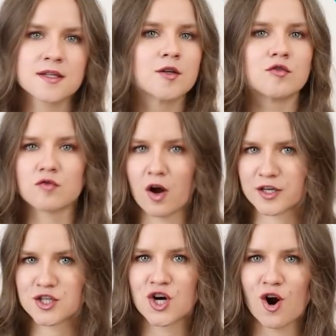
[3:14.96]
rocket
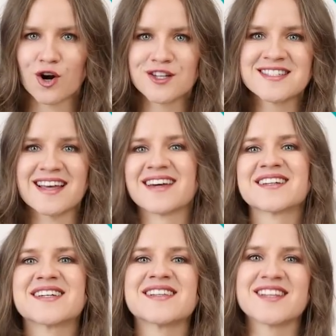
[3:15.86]
shards, and
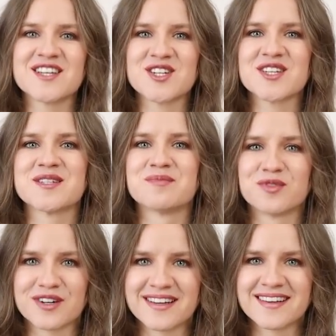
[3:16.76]
collision
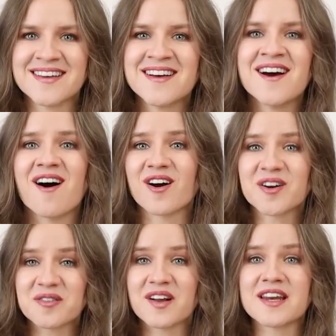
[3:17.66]
debris are
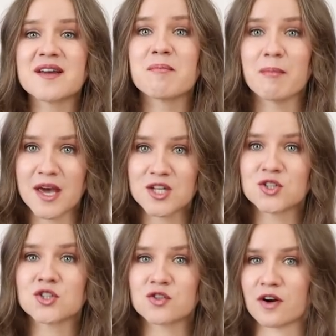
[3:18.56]
creating major
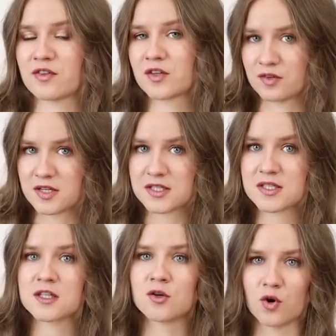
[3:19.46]
traffic risks
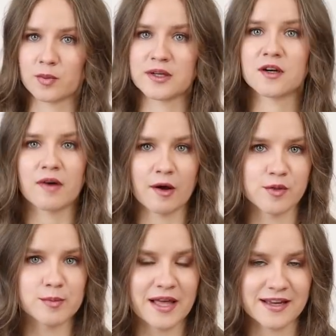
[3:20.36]
in orbit around the
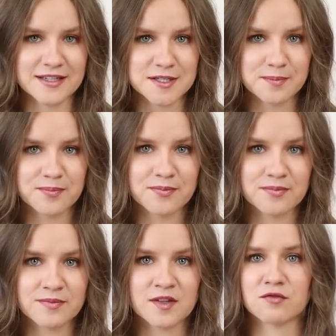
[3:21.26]
planet.
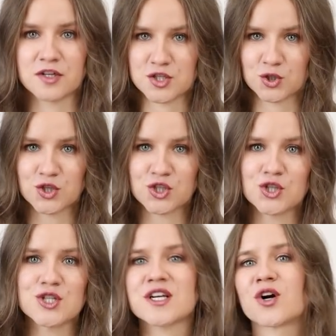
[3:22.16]

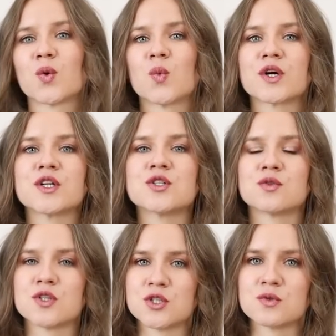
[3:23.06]
Researchers are working to
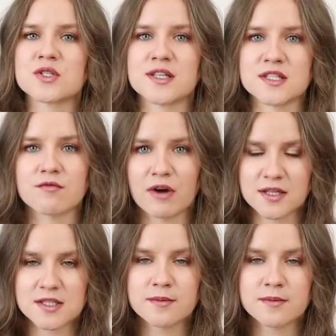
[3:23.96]
reduce these threats.